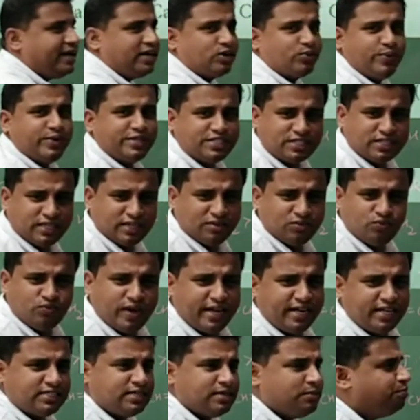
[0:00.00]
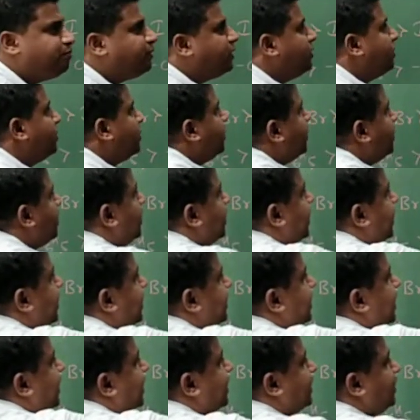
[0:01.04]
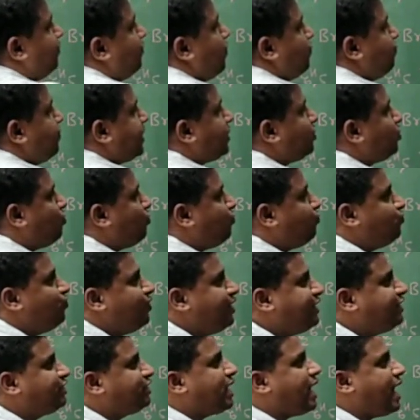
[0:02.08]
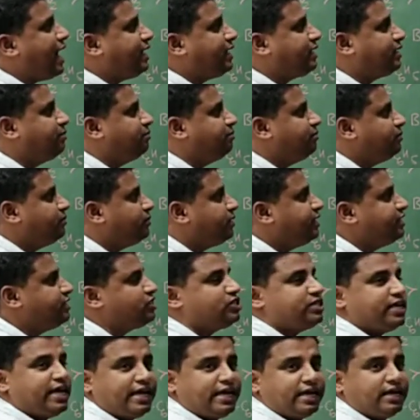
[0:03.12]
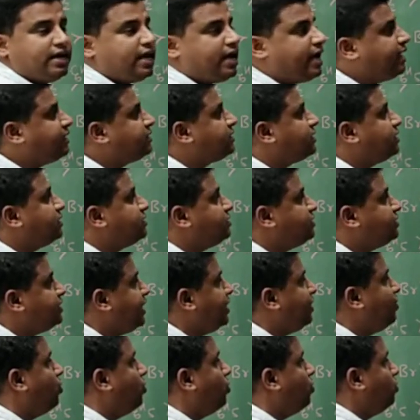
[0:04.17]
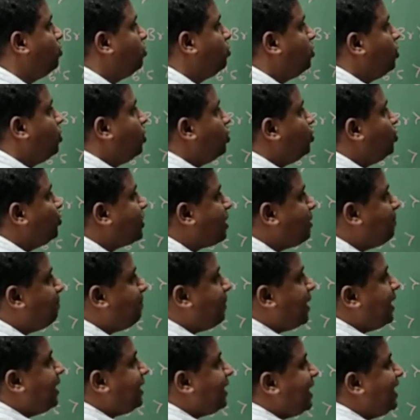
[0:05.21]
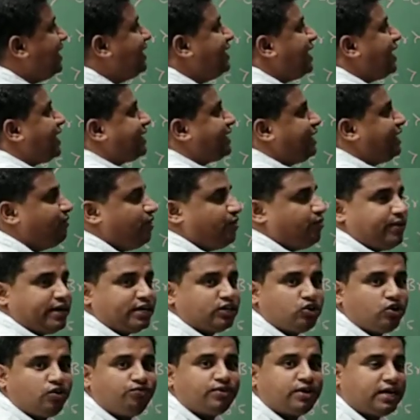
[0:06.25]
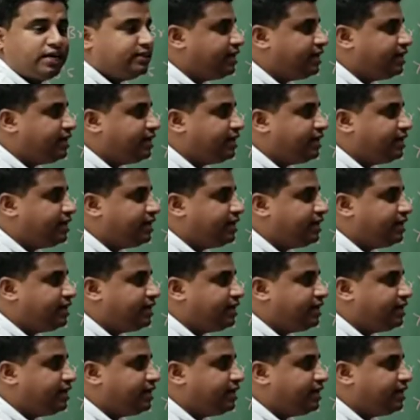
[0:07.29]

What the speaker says: question, very simple. Inductive effect of which atom is taken as 0 to compare inductive effect of other